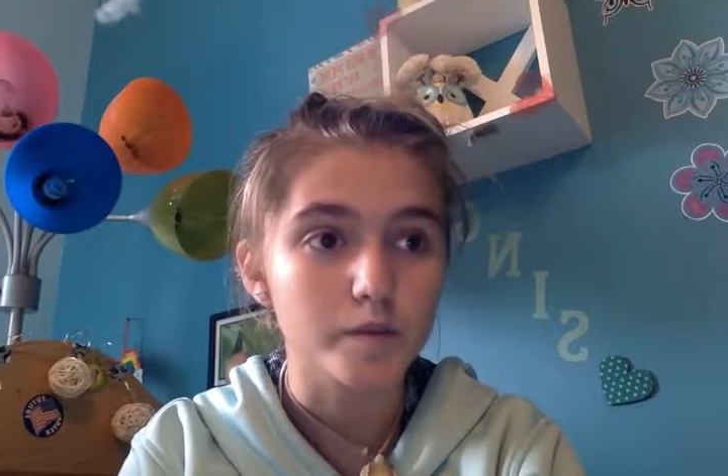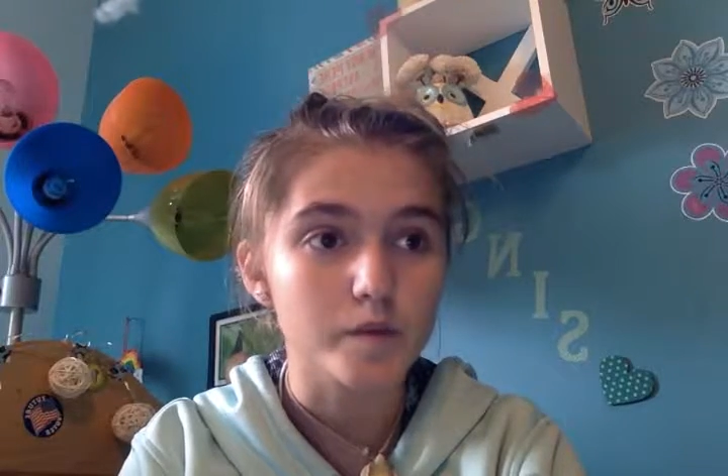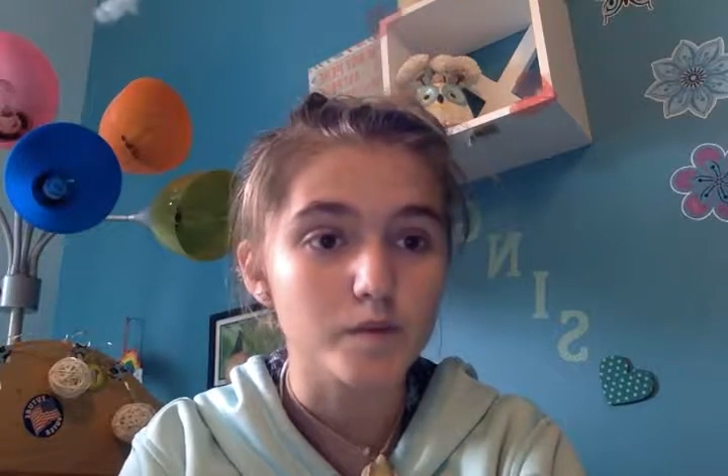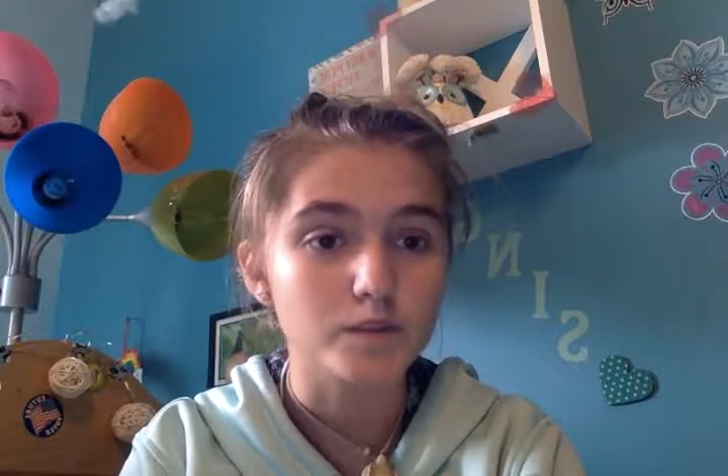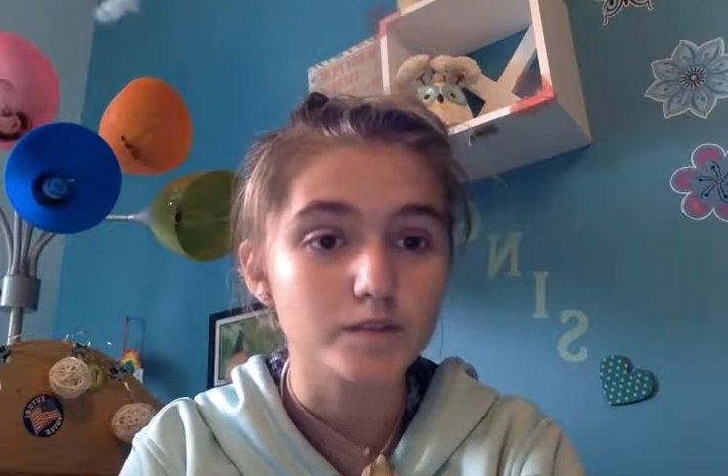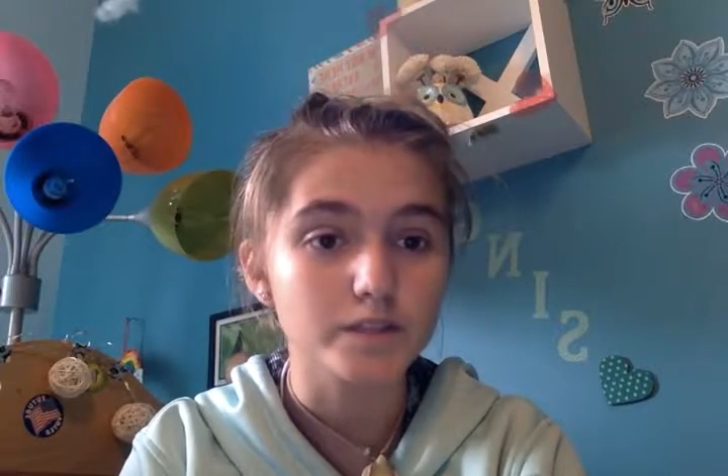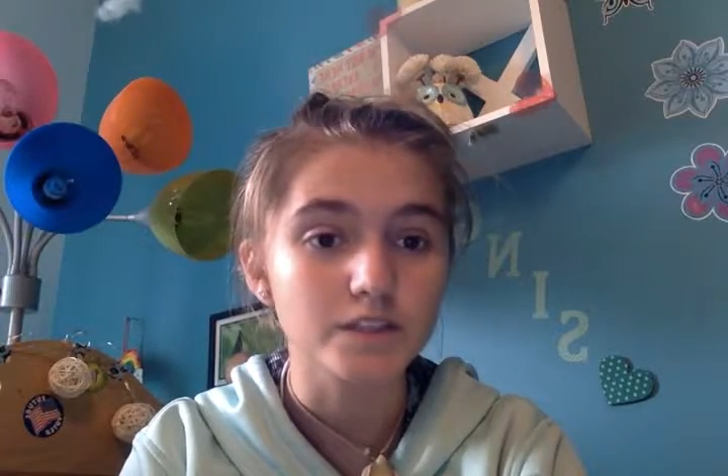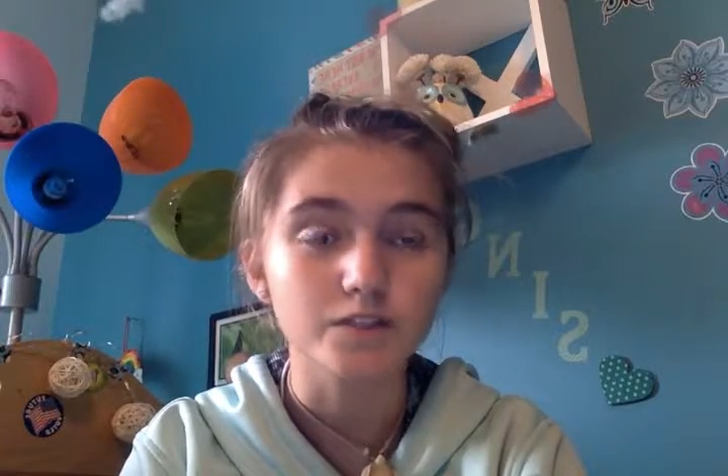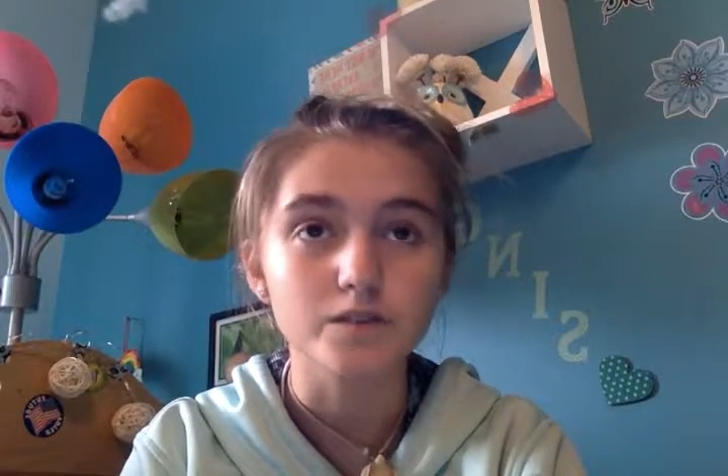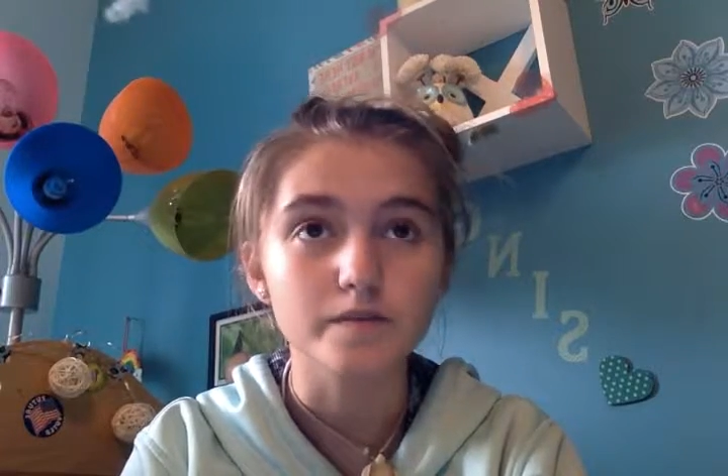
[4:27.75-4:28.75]
my mom was
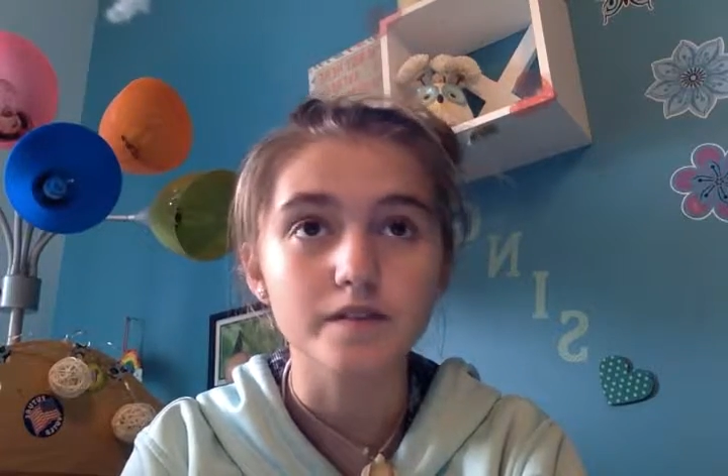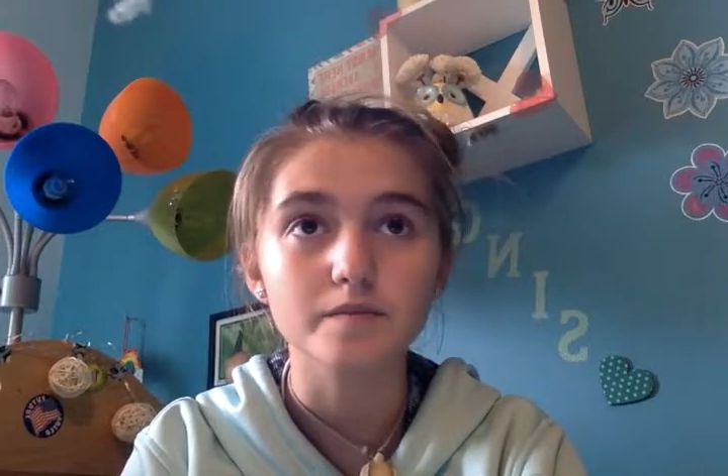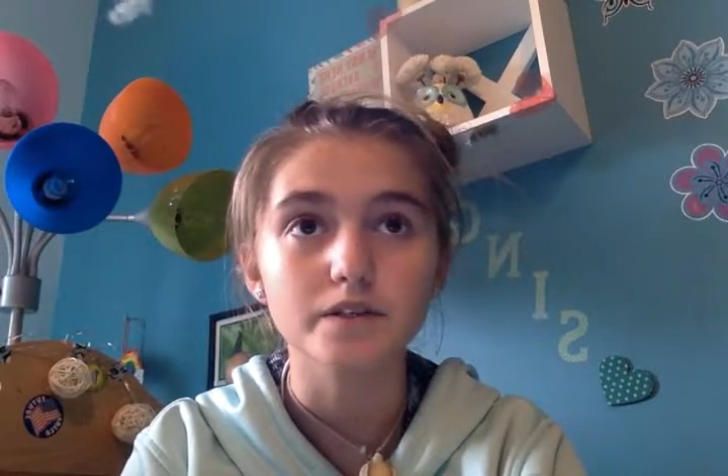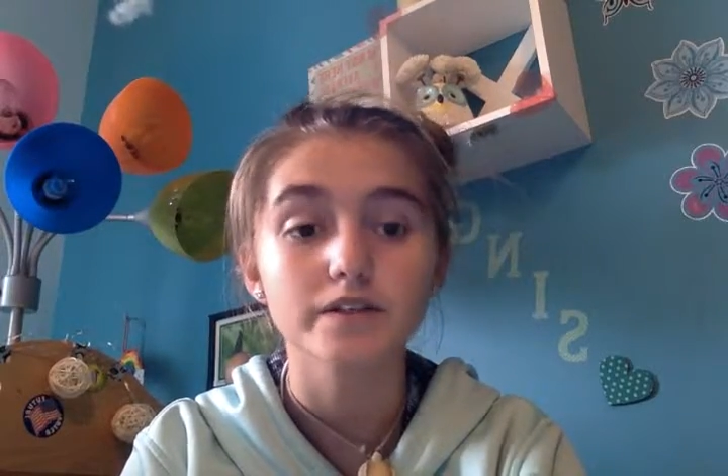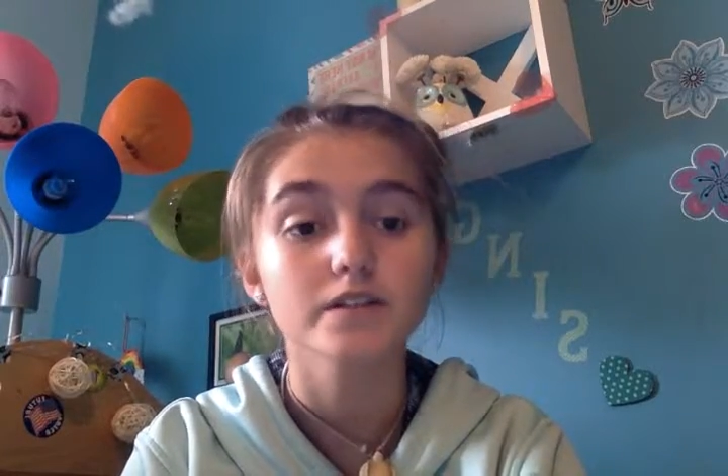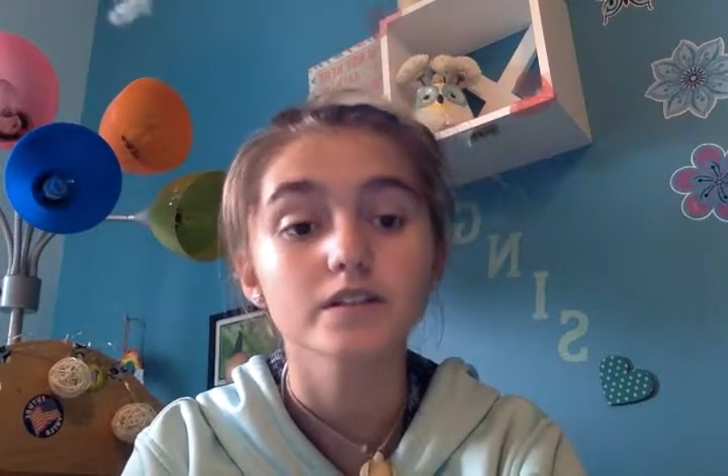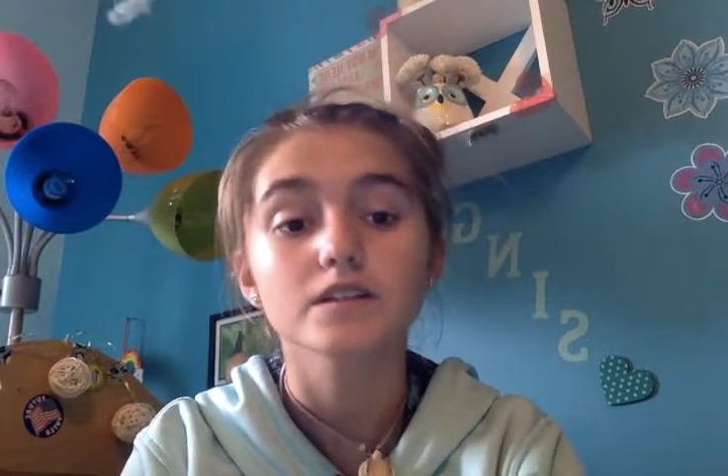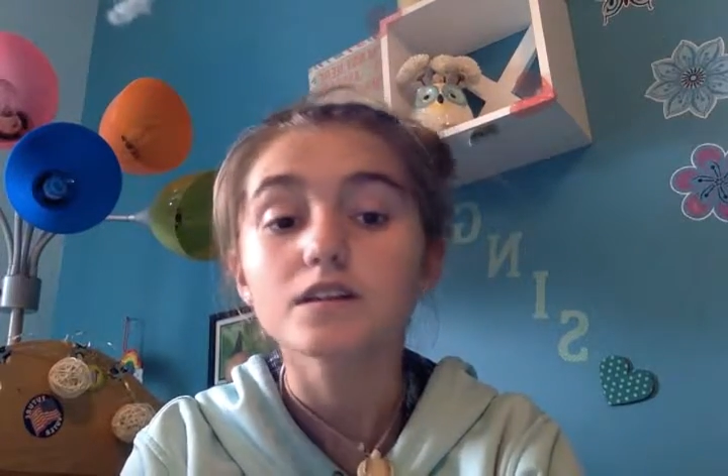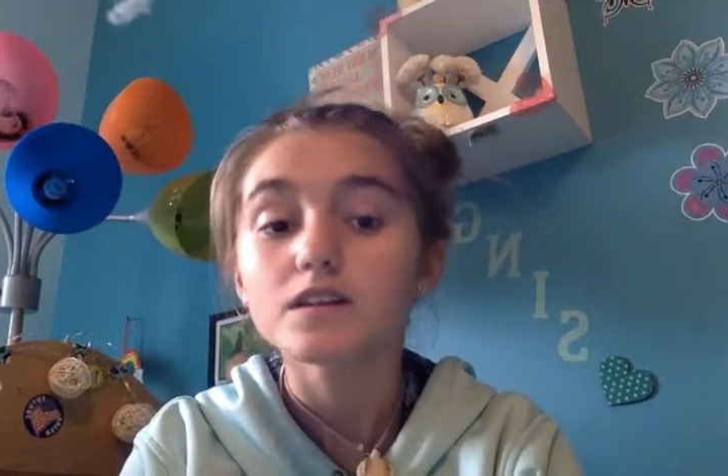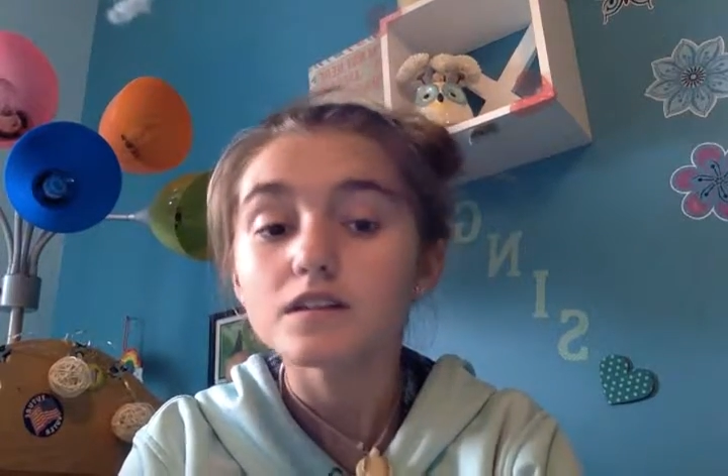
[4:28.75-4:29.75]
because she woke me up really early,